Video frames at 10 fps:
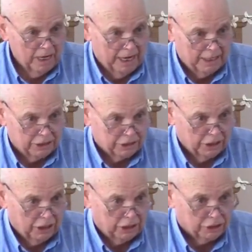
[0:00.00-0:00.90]
as
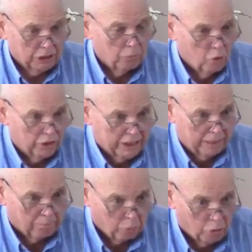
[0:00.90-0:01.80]
uh, someone
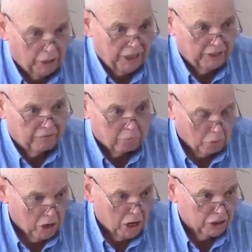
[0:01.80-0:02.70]
can pray enough
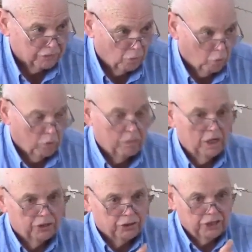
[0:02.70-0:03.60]
prayers for them
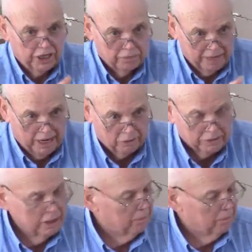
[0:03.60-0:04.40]
to get them out.